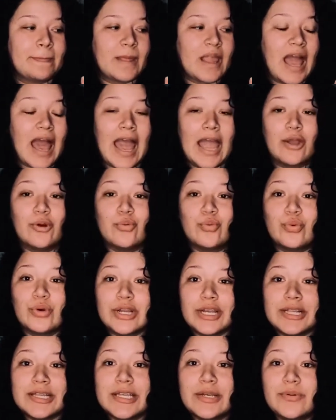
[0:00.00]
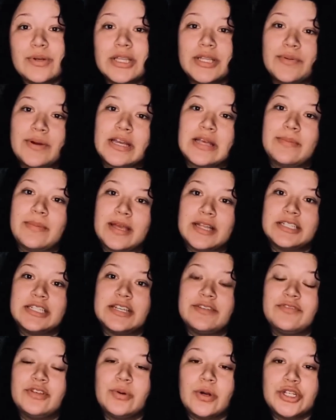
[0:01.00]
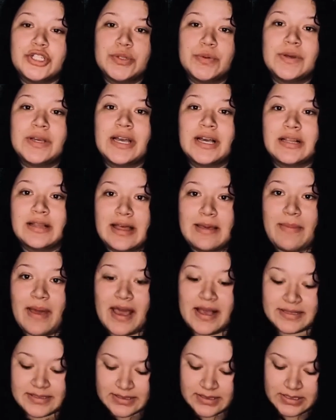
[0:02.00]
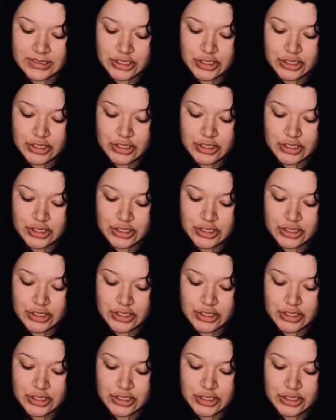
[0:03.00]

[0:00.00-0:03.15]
I really recommend, if you are doing a clay mask,